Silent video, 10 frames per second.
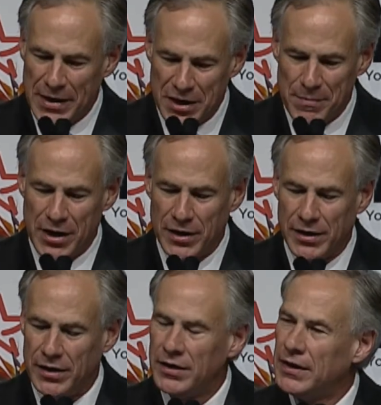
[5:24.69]
in
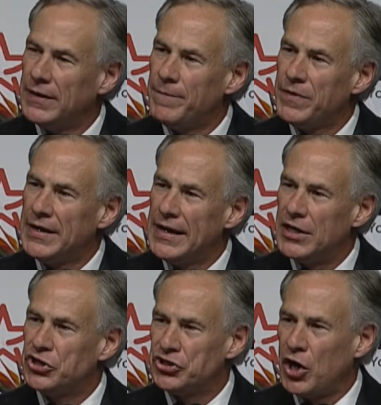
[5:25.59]
America, and
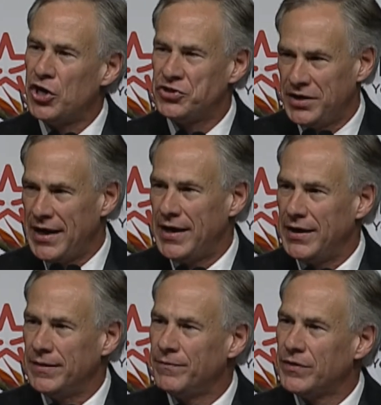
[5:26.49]
it starts today,